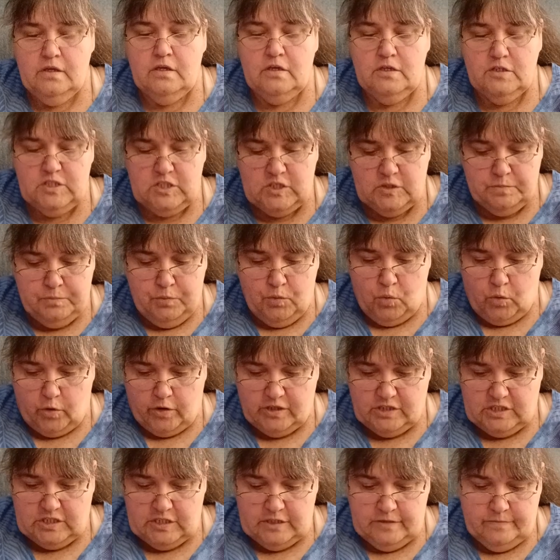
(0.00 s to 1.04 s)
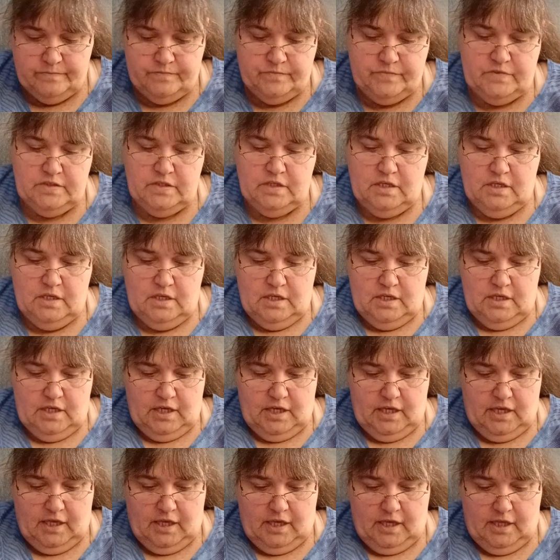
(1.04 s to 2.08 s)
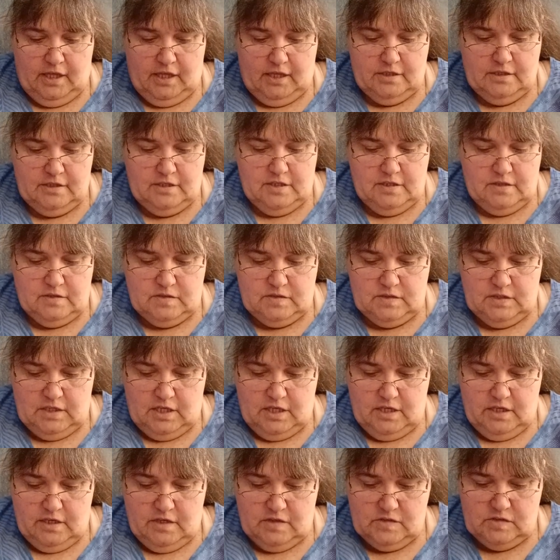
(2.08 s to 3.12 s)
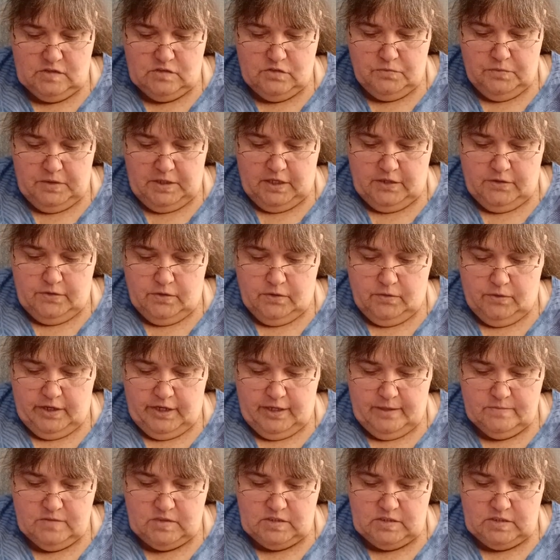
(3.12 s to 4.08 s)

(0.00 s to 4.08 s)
Sport, and this is 300 grams,